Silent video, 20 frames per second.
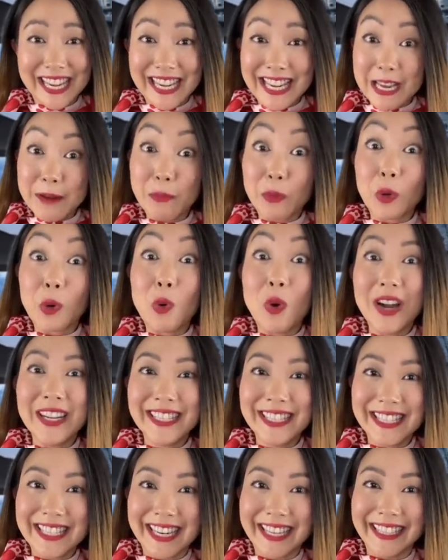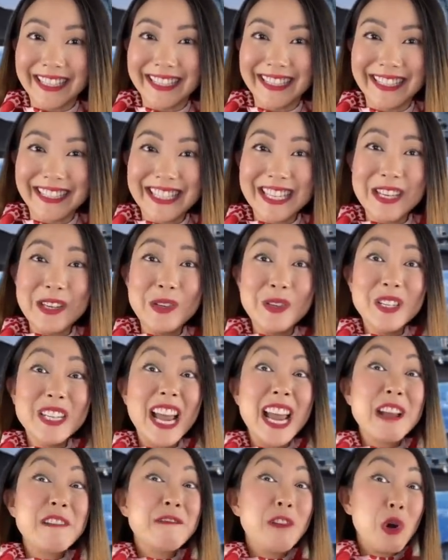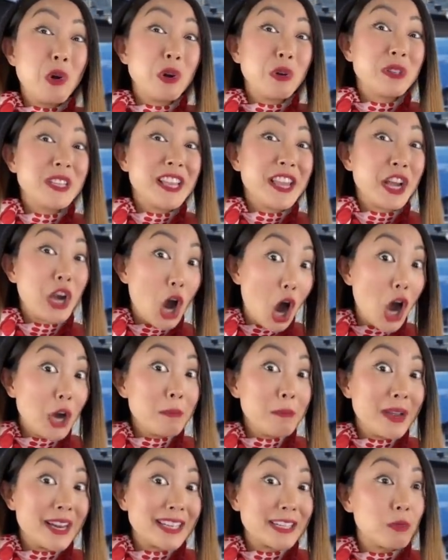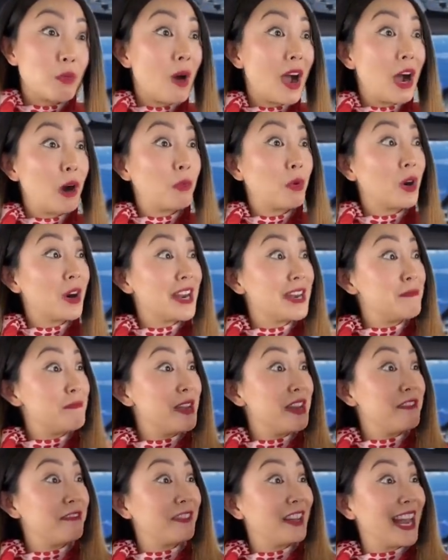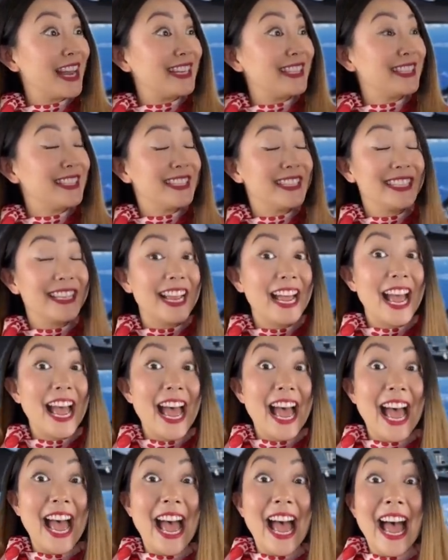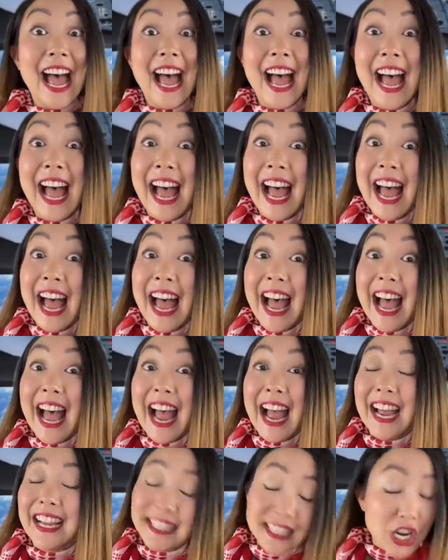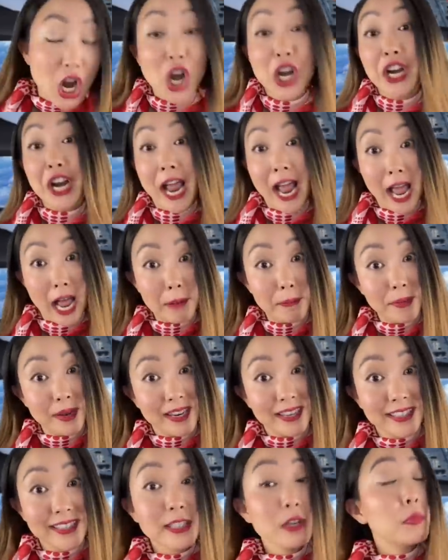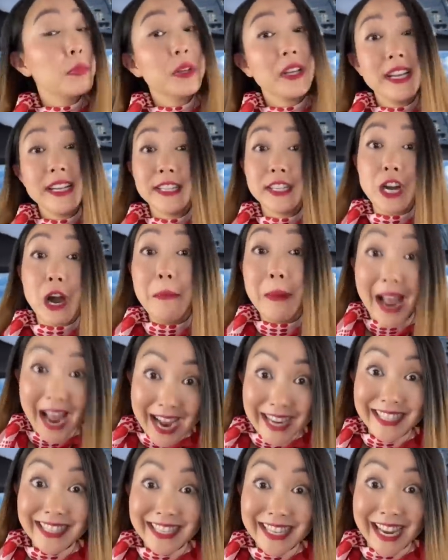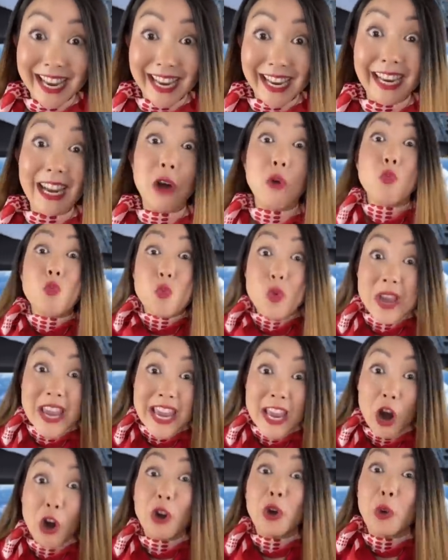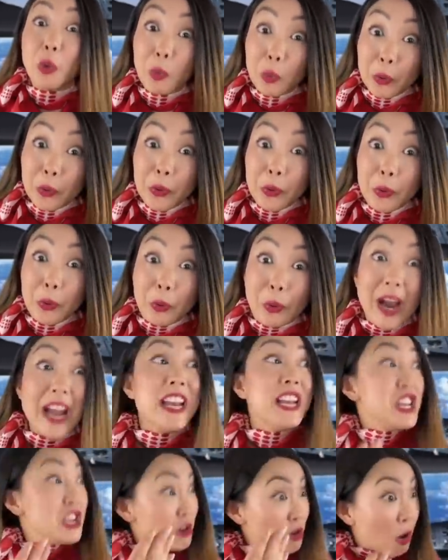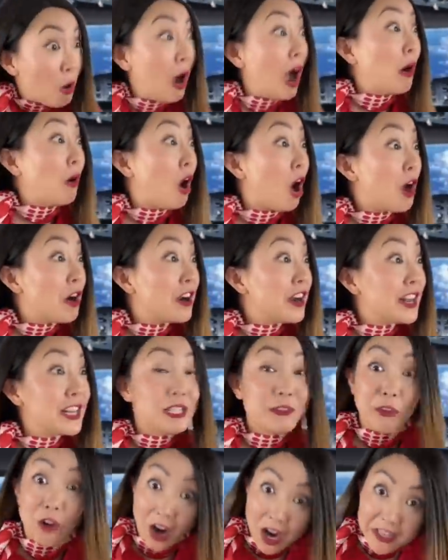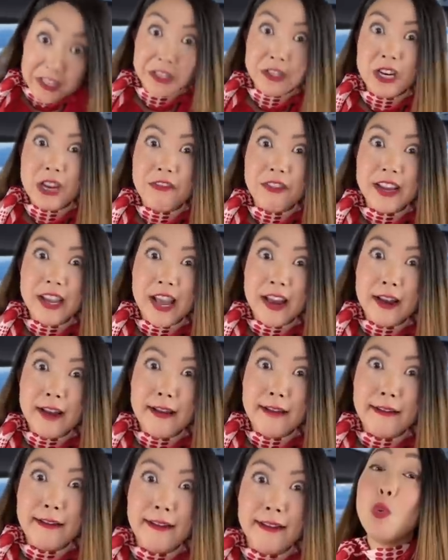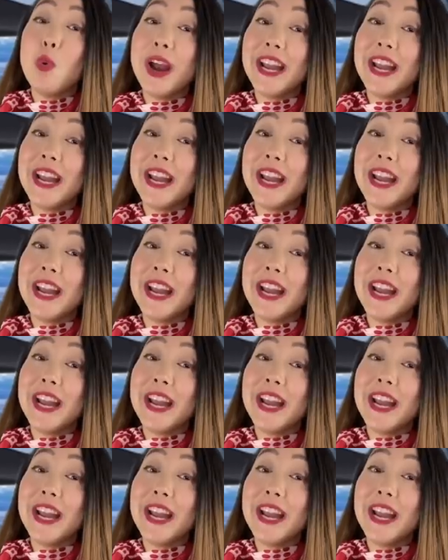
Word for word: that keep requesting to take photos in the cockpit while we're in mid-flight. It's not going to happen. So please stop asking. We are crew, and you know how hard it is for us to even get in?